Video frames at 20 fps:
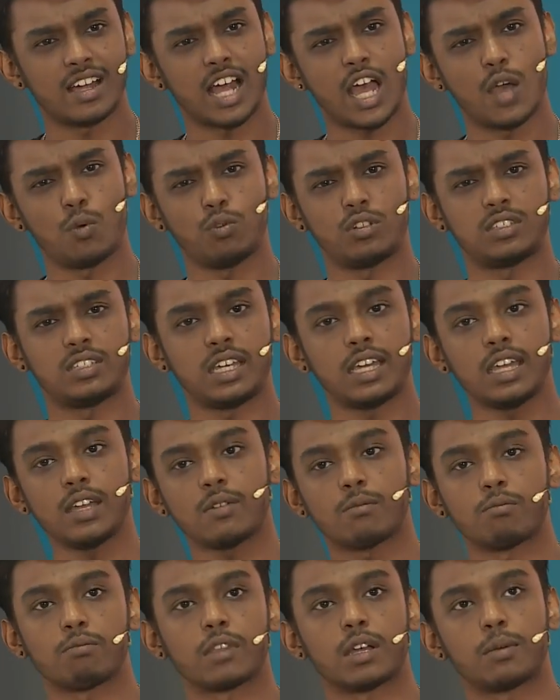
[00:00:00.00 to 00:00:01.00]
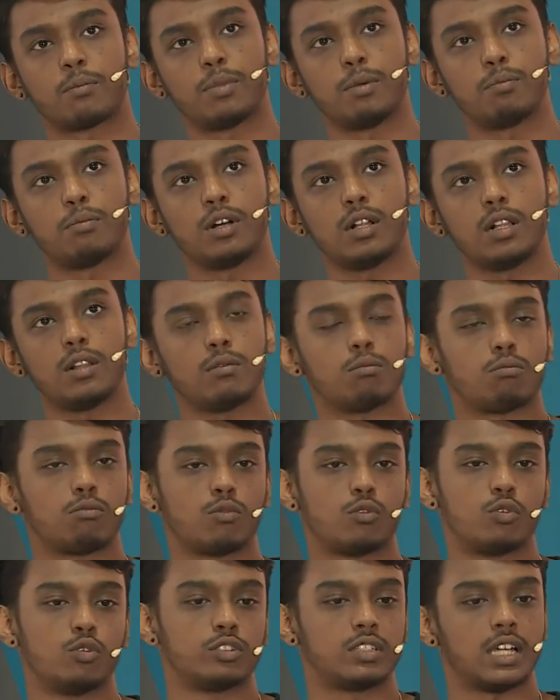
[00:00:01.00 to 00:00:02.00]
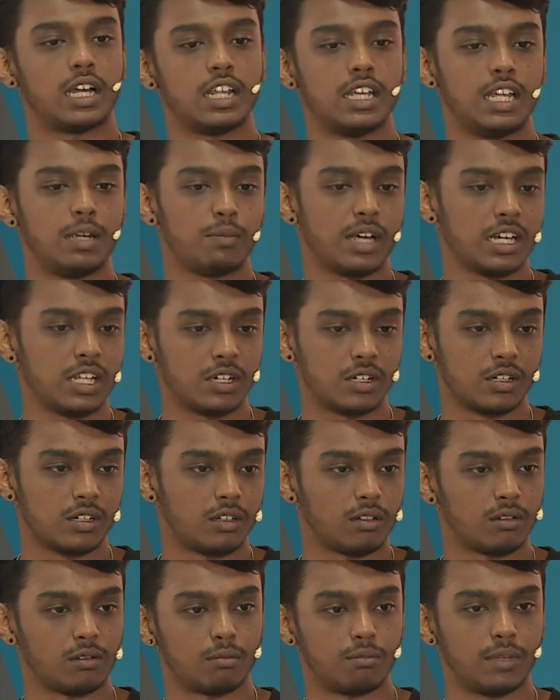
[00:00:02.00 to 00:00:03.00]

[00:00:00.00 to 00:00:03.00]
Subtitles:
I would say people who studying medical,